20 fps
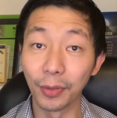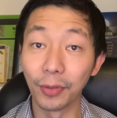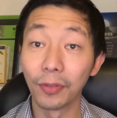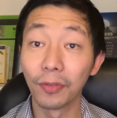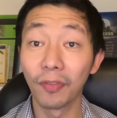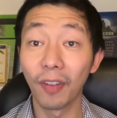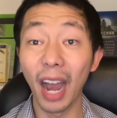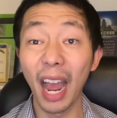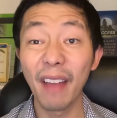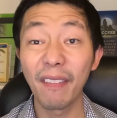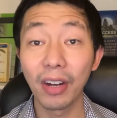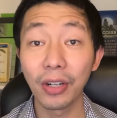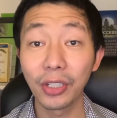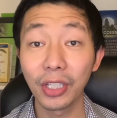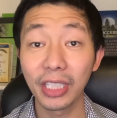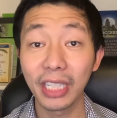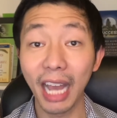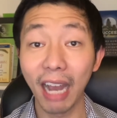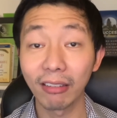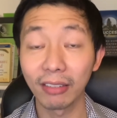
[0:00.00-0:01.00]

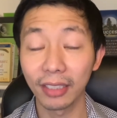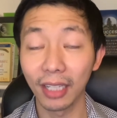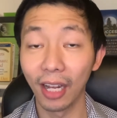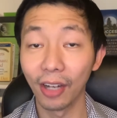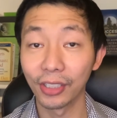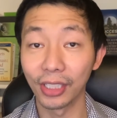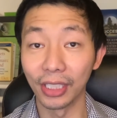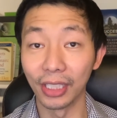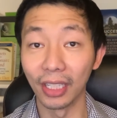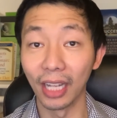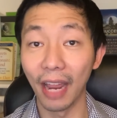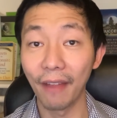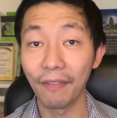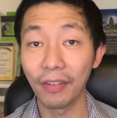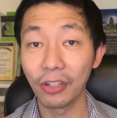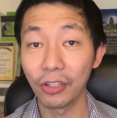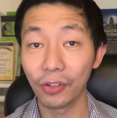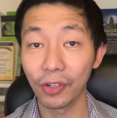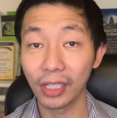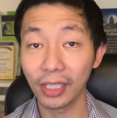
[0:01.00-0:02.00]
$500,000 in life
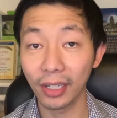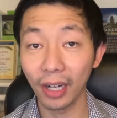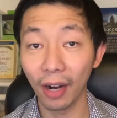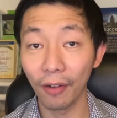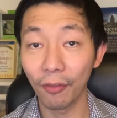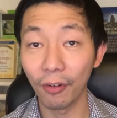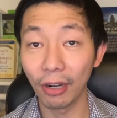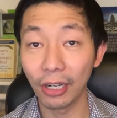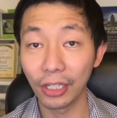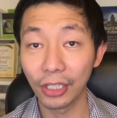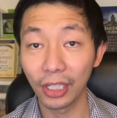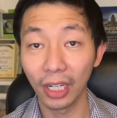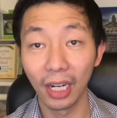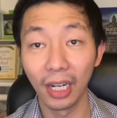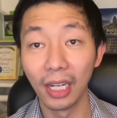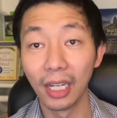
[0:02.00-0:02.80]
insurance coverage,